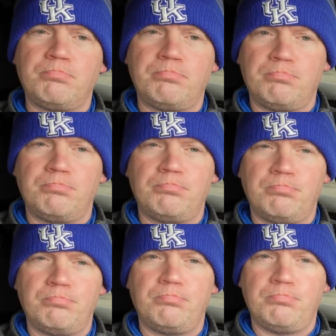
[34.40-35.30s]

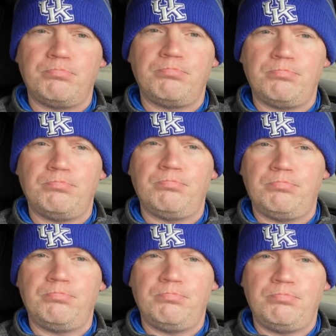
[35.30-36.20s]
(silence)